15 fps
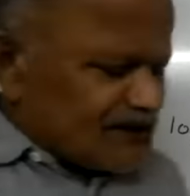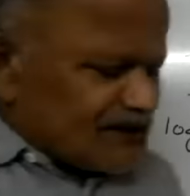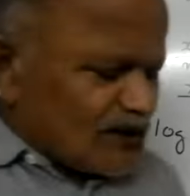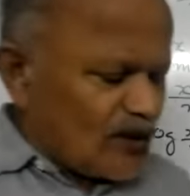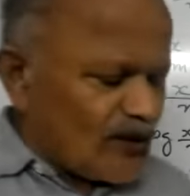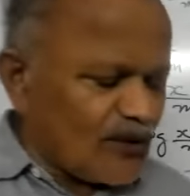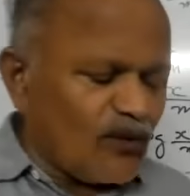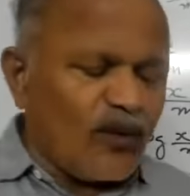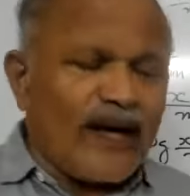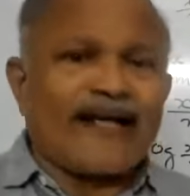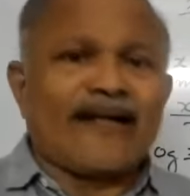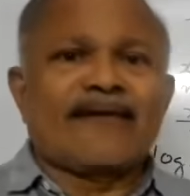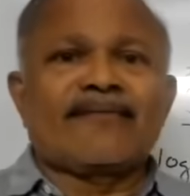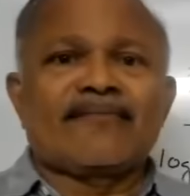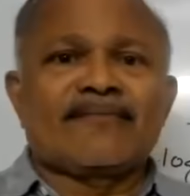is equal to
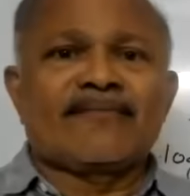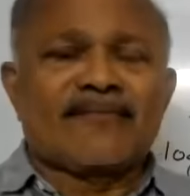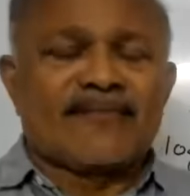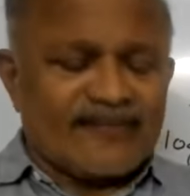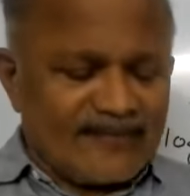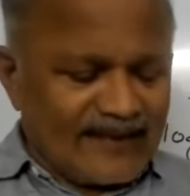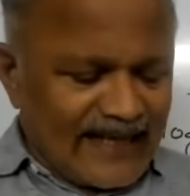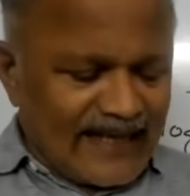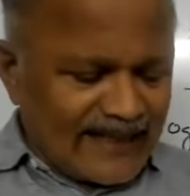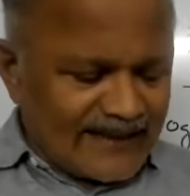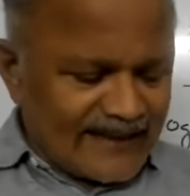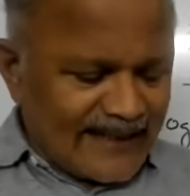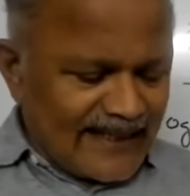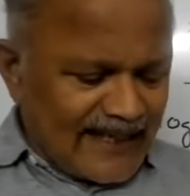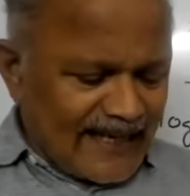1. And
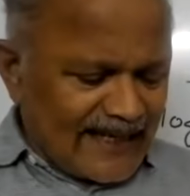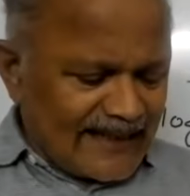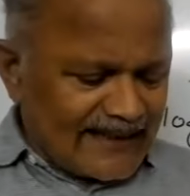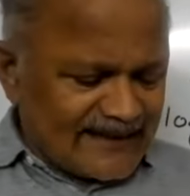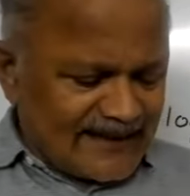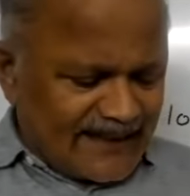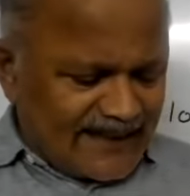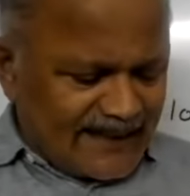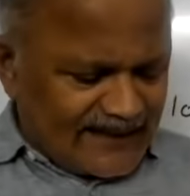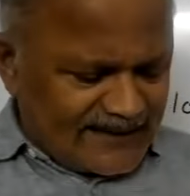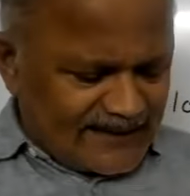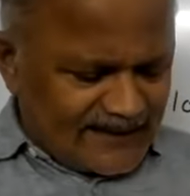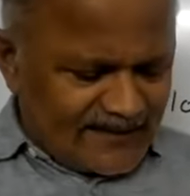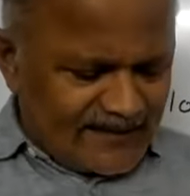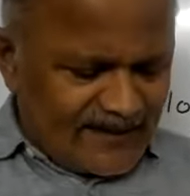the answer
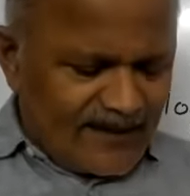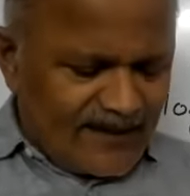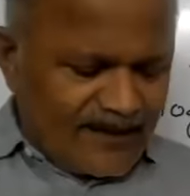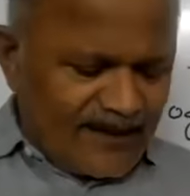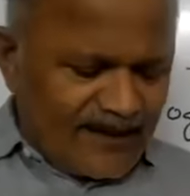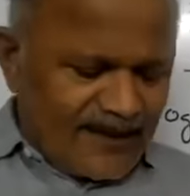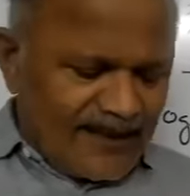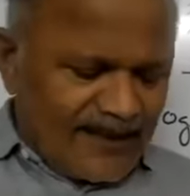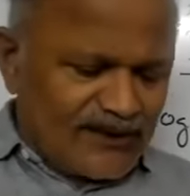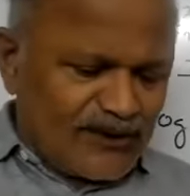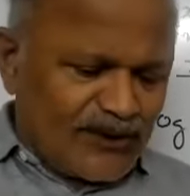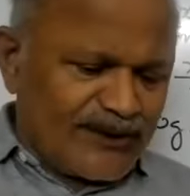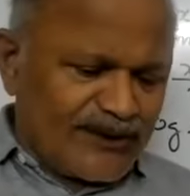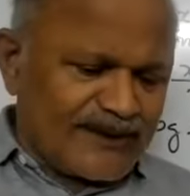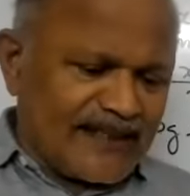is, the
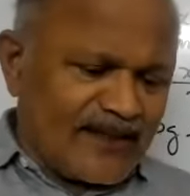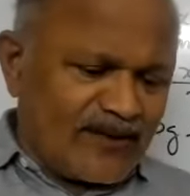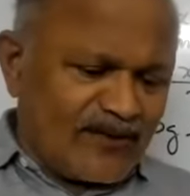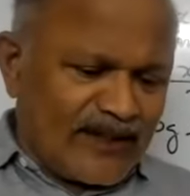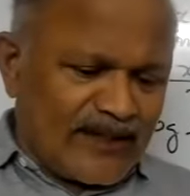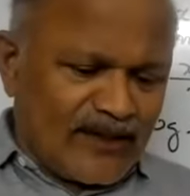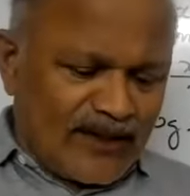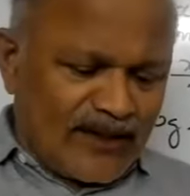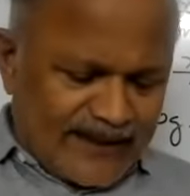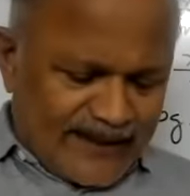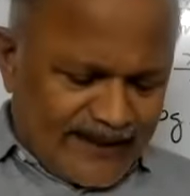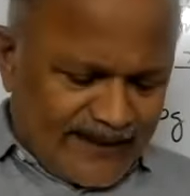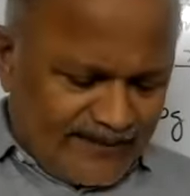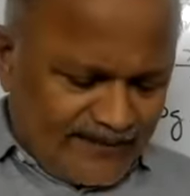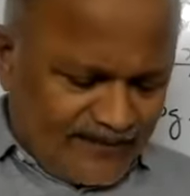choice and one
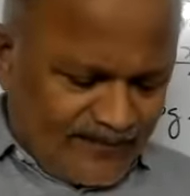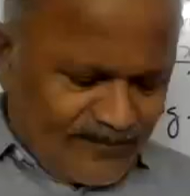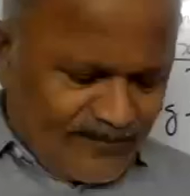another.